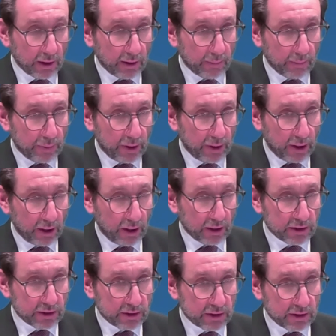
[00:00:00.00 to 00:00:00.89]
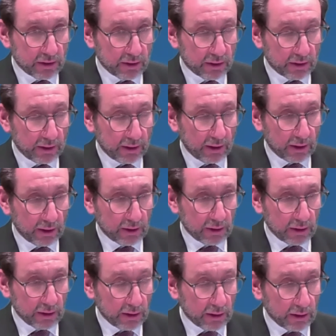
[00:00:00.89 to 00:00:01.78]
passed the
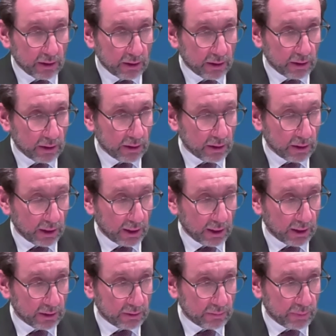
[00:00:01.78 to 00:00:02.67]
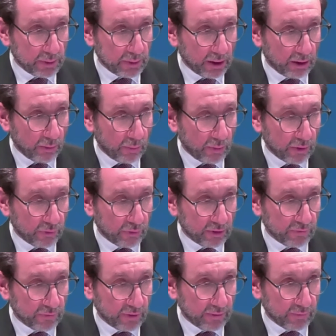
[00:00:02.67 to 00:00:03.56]
BR
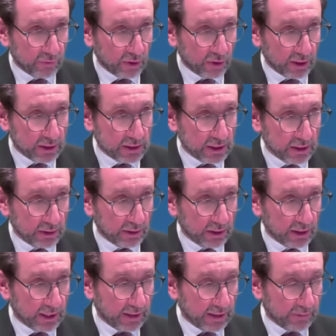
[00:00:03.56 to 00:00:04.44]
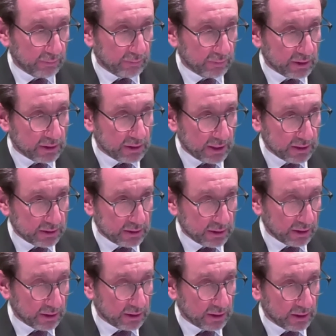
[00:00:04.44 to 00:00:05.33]
135 criteria, having been
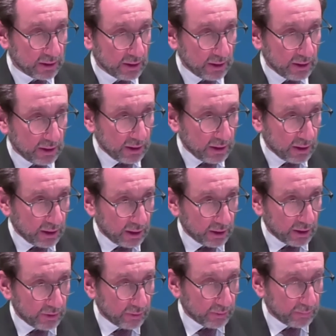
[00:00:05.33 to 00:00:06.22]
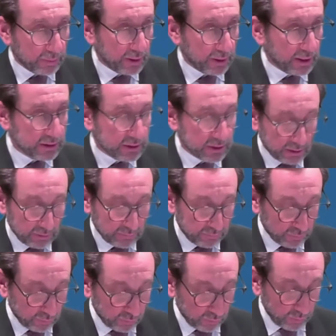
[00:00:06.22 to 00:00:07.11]
tested under BS
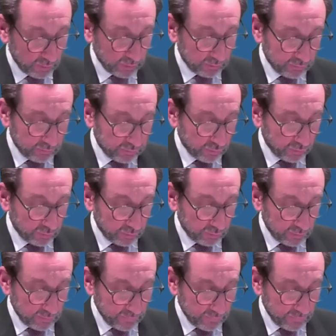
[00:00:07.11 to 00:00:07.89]
8414,